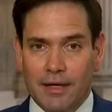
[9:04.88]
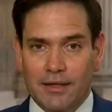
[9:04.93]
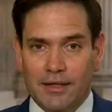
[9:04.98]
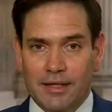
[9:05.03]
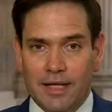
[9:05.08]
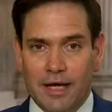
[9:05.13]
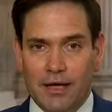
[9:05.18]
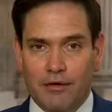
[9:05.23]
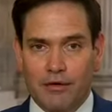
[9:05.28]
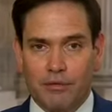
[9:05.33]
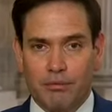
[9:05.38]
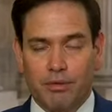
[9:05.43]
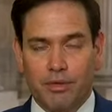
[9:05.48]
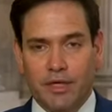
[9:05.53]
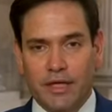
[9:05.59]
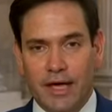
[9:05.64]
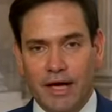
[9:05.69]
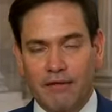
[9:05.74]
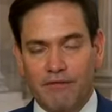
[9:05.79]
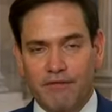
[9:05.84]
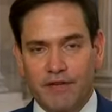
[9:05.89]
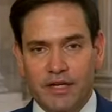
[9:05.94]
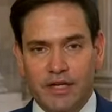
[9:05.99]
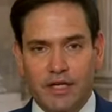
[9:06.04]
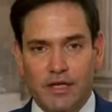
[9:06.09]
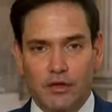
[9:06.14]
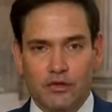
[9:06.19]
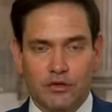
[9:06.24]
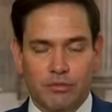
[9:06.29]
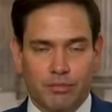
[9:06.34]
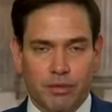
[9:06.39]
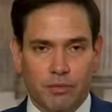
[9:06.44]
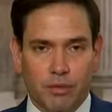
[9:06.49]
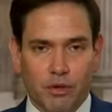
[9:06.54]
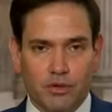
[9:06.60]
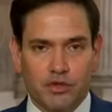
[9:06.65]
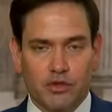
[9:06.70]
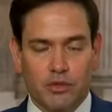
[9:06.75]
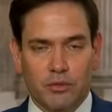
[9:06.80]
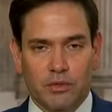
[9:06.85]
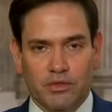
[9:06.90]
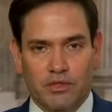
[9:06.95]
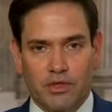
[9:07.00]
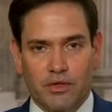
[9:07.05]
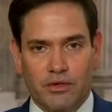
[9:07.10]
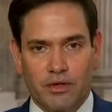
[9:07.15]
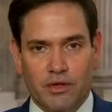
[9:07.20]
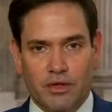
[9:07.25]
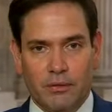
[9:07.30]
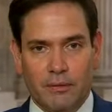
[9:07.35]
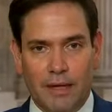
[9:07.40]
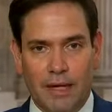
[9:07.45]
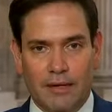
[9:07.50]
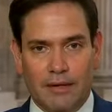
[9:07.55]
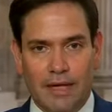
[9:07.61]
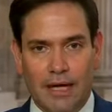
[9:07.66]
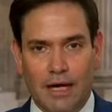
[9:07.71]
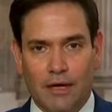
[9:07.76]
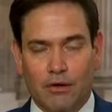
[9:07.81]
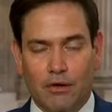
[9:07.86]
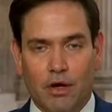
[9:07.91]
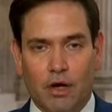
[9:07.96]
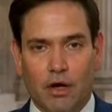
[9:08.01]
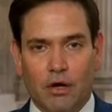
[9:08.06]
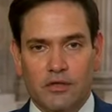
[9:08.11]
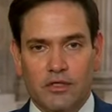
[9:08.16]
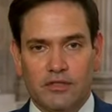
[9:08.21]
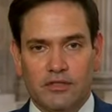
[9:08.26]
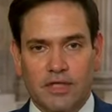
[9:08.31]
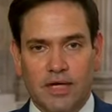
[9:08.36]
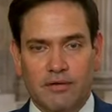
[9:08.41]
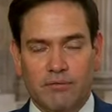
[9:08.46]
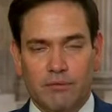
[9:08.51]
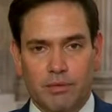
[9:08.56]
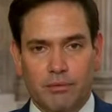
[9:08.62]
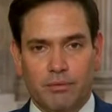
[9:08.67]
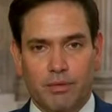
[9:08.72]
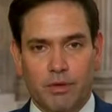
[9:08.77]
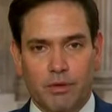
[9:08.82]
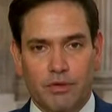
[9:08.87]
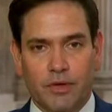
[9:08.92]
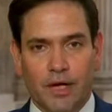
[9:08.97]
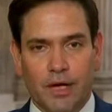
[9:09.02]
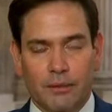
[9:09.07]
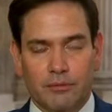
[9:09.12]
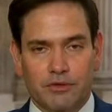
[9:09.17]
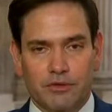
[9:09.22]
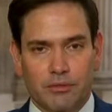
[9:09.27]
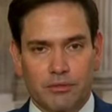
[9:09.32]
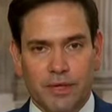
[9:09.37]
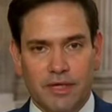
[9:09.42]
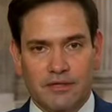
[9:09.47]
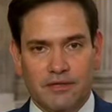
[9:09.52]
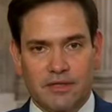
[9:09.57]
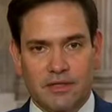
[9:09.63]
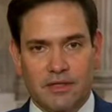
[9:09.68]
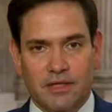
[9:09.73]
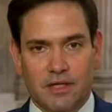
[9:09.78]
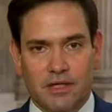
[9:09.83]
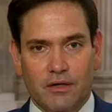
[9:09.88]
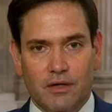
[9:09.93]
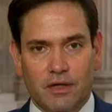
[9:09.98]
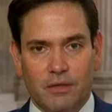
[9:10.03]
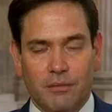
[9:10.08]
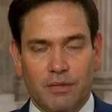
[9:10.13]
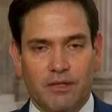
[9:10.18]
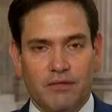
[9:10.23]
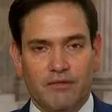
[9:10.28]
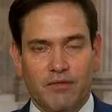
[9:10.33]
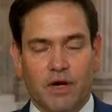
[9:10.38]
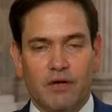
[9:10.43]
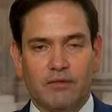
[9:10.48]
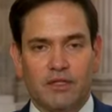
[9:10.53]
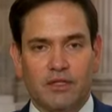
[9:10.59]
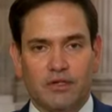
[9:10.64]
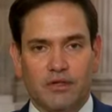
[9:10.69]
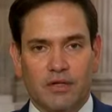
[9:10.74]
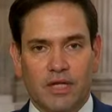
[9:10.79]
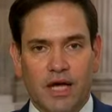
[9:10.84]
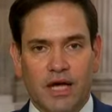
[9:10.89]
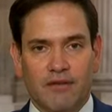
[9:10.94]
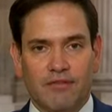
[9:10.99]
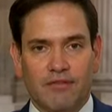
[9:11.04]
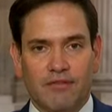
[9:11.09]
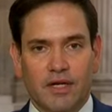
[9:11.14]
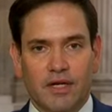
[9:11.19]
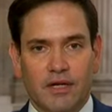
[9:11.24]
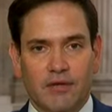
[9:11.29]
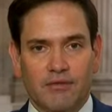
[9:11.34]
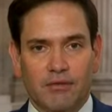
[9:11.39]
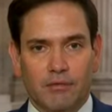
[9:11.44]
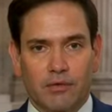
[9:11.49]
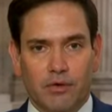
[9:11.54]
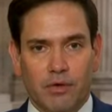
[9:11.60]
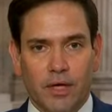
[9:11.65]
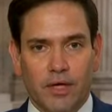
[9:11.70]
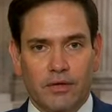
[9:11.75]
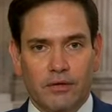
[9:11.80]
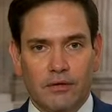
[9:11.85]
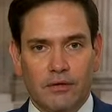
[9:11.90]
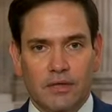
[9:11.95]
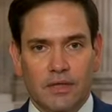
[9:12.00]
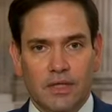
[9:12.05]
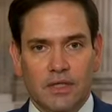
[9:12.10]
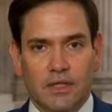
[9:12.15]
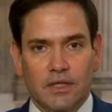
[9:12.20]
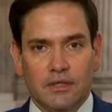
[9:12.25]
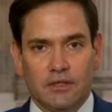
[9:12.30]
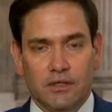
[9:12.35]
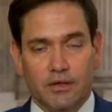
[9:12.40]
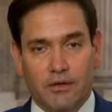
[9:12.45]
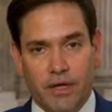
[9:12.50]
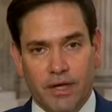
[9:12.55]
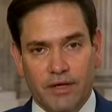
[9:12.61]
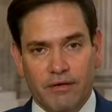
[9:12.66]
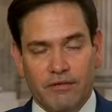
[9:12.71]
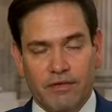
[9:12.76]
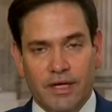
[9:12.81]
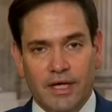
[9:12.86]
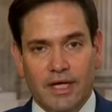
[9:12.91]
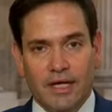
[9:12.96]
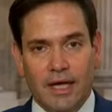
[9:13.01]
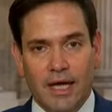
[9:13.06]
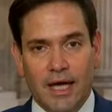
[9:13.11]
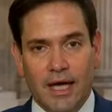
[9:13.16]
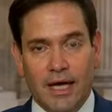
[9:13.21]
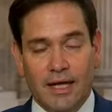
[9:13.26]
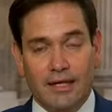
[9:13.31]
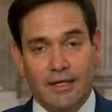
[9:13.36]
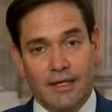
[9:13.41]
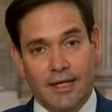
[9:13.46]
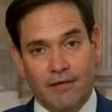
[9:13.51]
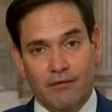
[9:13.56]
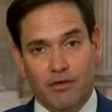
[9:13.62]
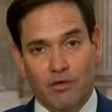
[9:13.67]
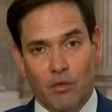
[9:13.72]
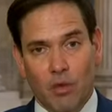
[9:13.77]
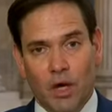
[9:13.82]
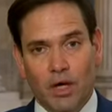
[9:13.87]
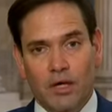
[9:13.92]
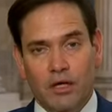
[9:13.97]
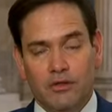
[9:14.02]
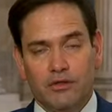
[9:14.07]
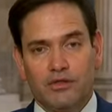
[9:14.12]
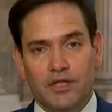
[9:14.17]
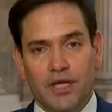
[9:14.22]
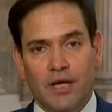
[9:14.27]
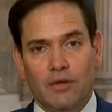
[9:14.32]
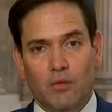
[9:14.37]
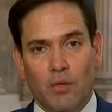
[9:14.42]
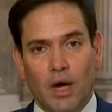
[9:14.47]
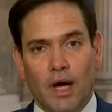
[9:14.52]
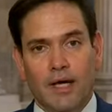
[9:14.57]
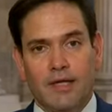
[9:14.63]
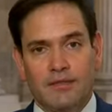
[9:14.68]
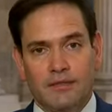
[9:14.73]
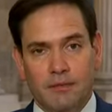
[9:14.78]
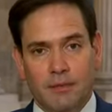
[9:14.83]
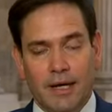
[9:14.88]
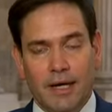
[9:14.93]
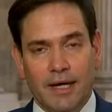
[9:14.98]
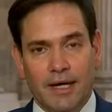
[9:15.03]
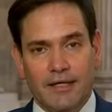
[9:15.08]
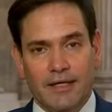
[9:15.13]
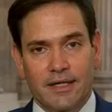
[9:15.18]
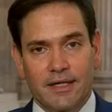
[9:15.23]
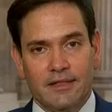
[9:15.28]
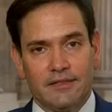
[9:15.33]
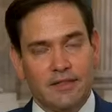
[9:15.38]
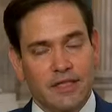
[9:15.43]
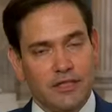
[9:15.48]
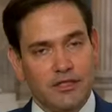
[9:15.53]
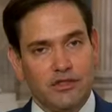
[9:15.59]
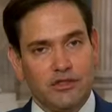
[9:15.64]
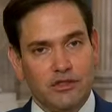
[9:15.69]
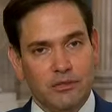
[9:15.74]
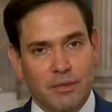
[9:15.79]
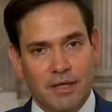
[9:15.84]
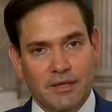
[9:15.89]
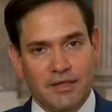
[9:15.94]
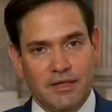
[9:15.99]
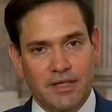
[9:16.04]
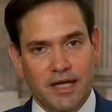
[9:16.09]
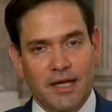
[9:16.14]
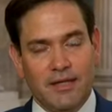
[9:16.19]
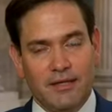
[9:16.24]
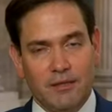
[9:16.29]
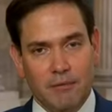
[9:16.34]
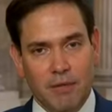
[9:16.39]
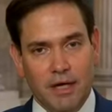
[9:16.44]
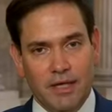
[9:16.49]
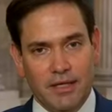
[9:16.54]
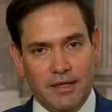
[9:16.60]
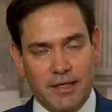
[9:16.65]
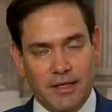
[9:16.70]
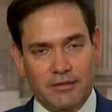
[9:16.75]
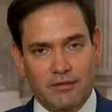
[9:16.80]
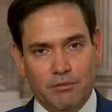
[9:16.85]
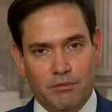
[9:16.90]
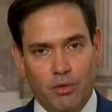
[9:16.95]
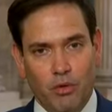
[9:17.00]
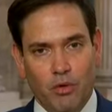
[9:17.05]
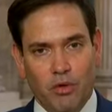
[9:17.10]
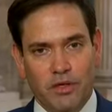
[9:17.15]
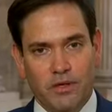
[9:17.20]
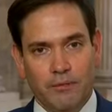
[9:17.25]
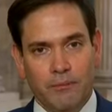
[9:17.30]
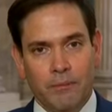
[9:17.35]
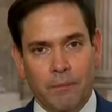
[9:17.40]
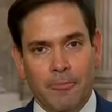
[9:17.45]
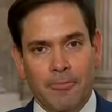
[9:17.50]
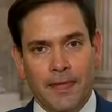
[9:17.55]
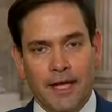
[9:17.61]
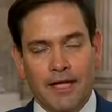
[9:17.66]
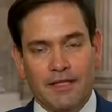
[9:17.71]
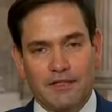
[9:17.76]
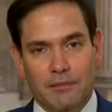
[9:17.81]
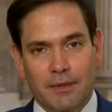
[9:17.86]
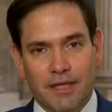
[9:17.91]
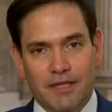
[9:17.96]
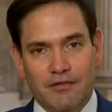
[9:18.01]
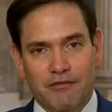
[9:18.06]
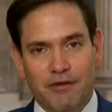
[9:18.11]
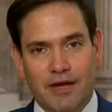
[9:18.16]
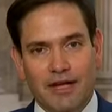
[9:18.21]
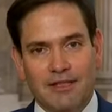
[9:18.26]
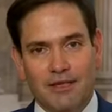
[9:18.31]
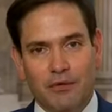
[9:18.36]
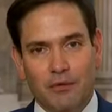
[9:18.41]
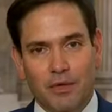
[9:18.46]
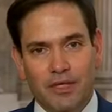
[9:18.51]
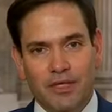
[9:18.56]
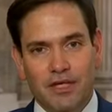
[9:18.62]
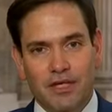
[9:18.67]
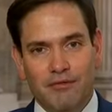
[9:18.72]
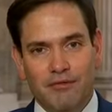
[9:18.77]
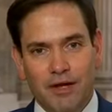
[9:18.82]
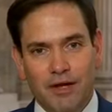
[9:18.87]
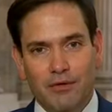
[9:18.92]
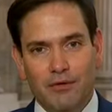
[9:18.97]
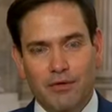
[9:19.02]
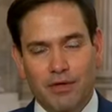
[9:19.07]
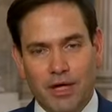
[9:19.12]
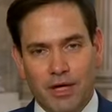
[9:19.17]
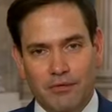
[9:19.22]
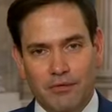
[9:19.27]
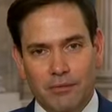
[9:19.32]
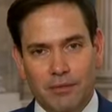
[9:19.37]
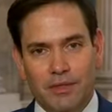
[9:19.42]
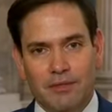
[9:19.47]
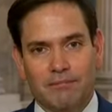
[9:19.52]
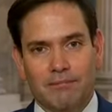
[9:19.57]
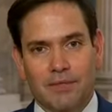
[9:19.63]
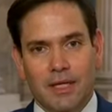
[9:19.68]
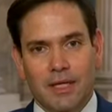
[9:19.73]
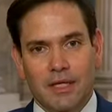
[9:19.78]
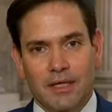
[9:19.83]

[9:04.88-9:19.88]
about it now. They're putting out videos and promotional material about how all these government programs are basically going to be involved in your life from cradle to grave. And if you want to understand why it's a bad idea, it's not just about the debt and the money. That's important. It's about the fact that when the federal government